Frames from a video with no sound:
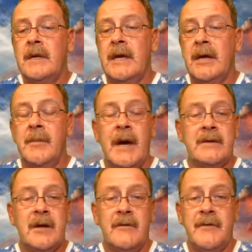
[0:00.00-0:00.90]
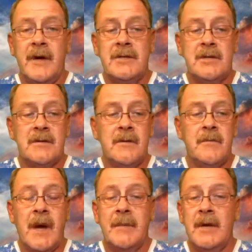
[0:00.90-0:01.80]
get them out there fishing.
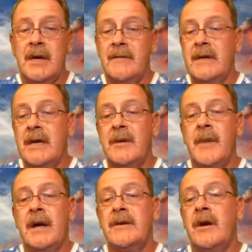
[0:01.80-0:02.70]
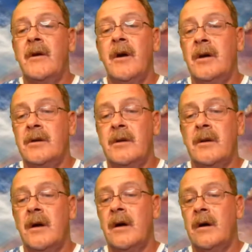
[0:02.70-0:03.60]
Maybe even get them out there hunting.
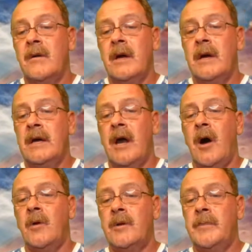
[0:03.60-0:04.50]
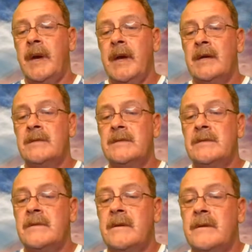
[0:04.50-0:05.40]
It all
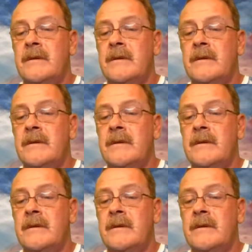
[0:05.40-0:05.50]
depends.